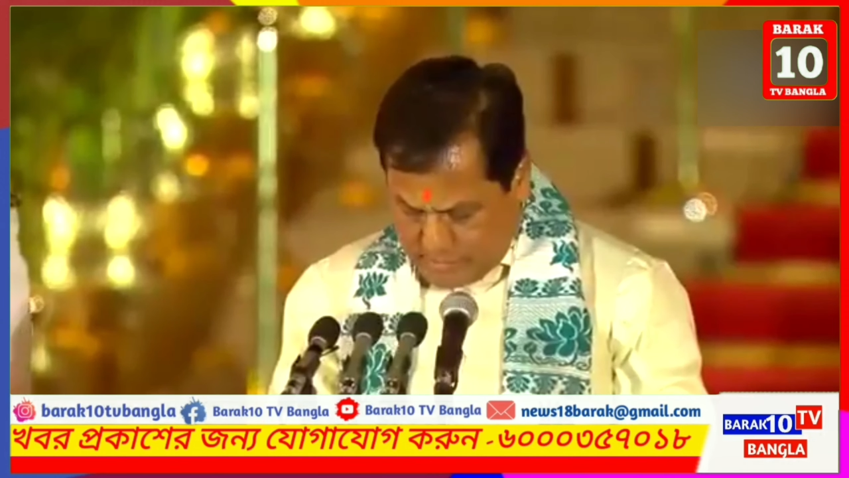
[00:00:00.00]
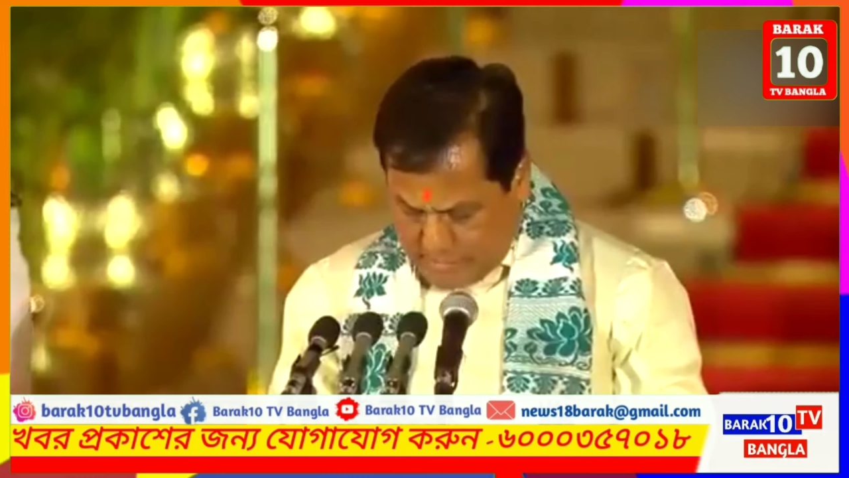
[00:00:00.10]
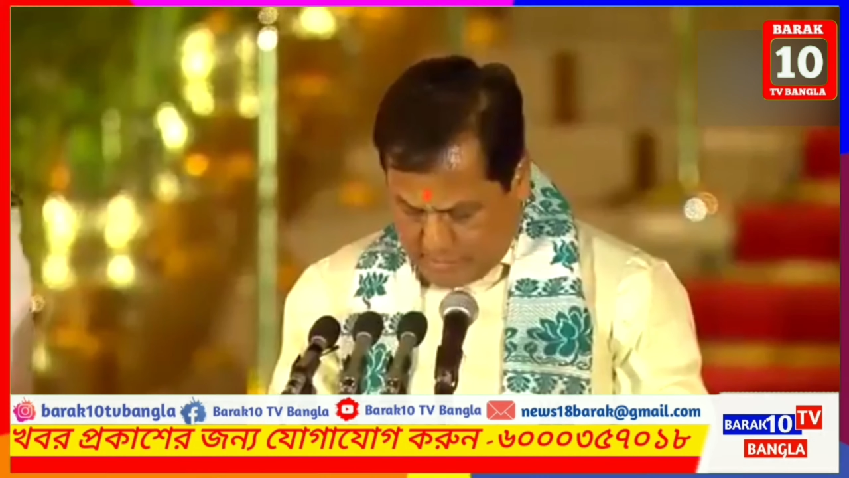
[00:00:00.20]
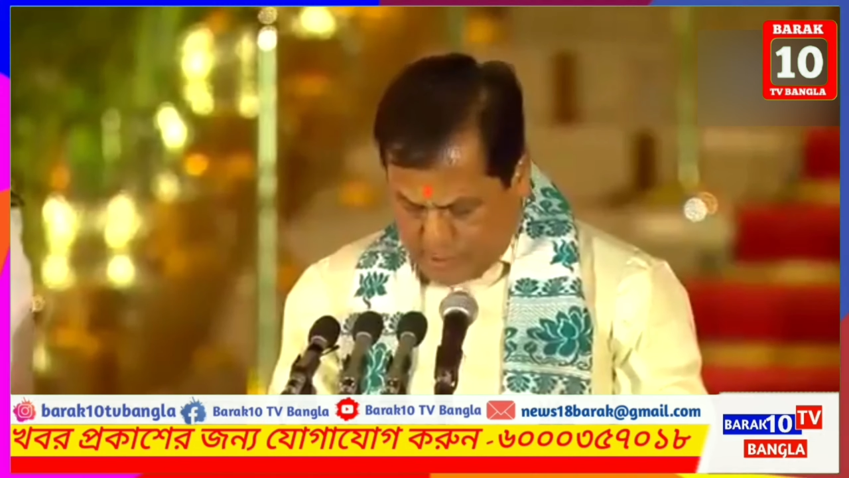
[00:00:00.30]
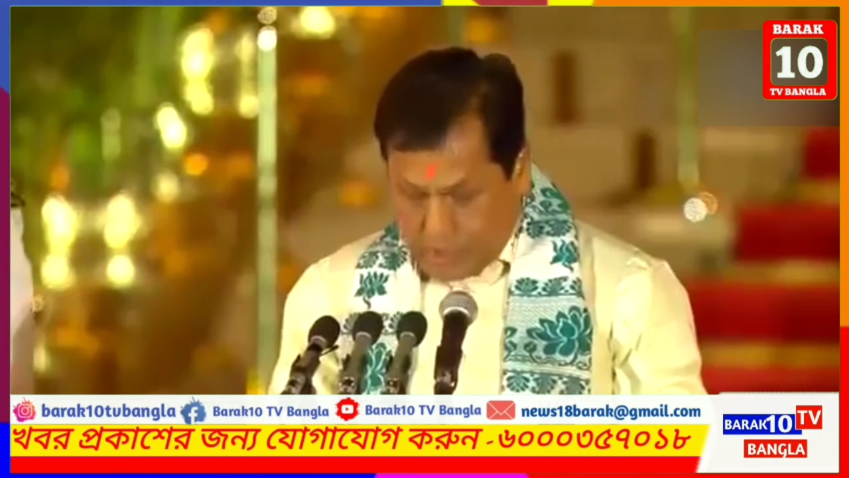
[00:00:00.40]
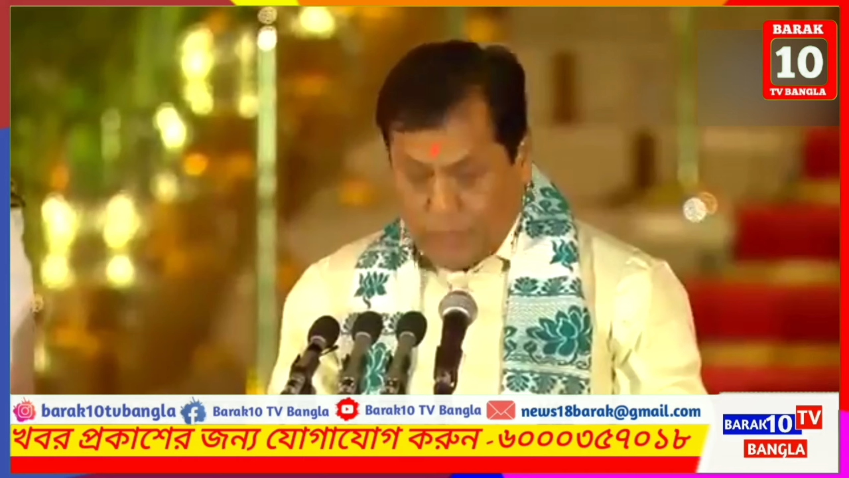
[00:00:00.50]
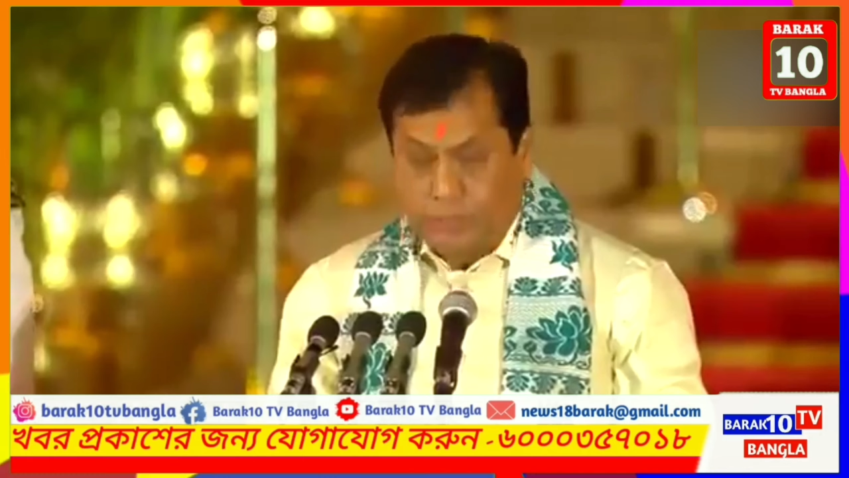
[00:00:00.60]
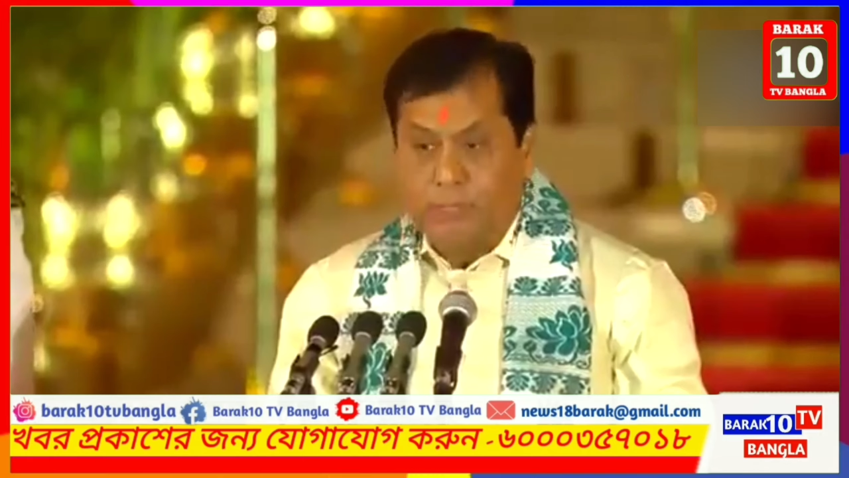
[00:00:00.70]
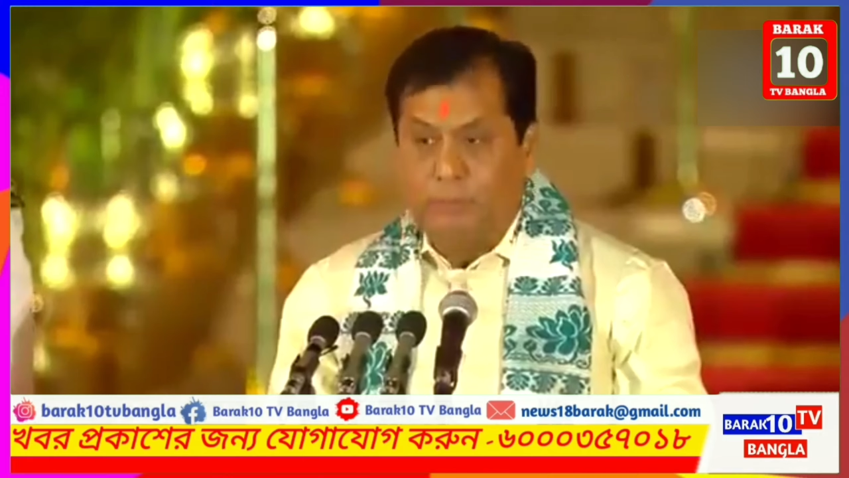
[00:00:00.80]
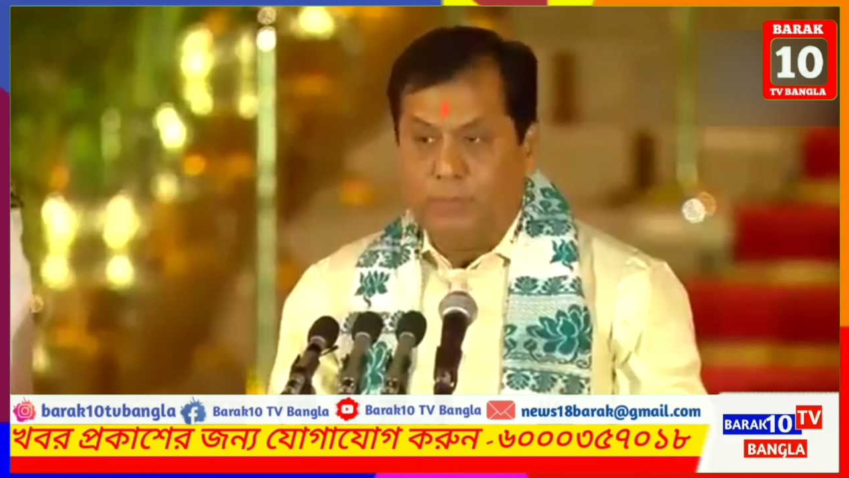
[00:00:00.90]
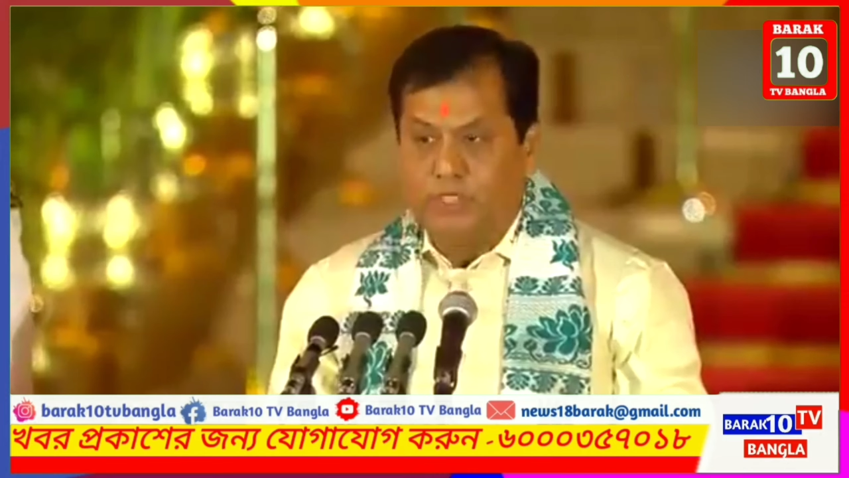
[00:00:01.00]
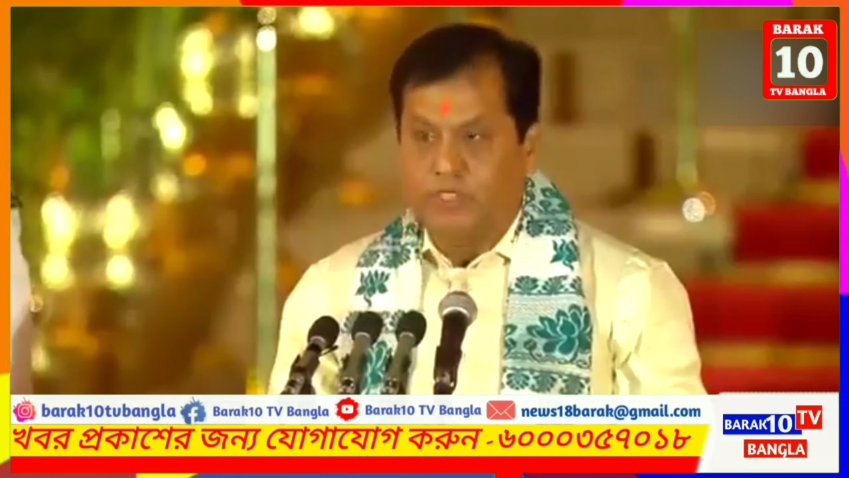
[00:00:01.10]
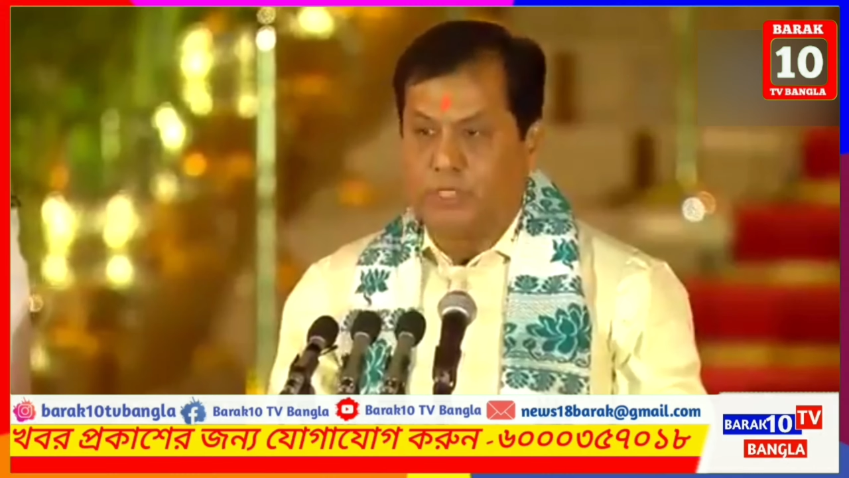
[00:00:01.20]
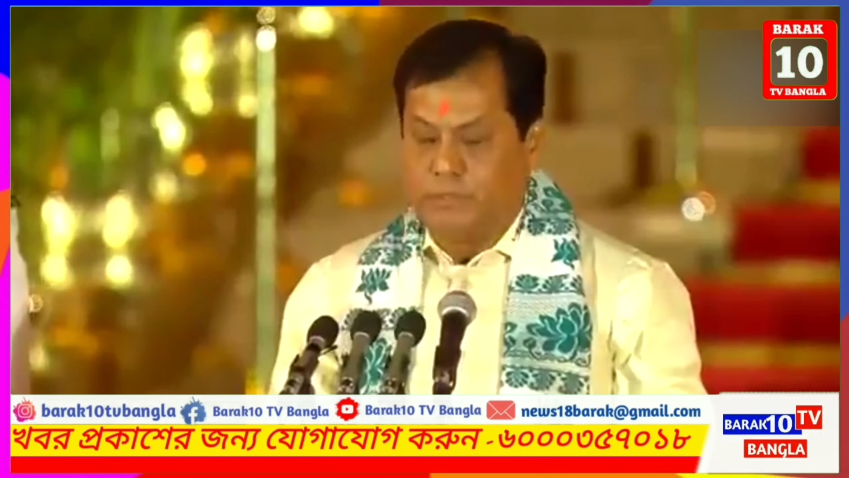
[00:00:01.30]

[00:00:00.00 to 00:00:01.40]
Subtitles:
as such minister.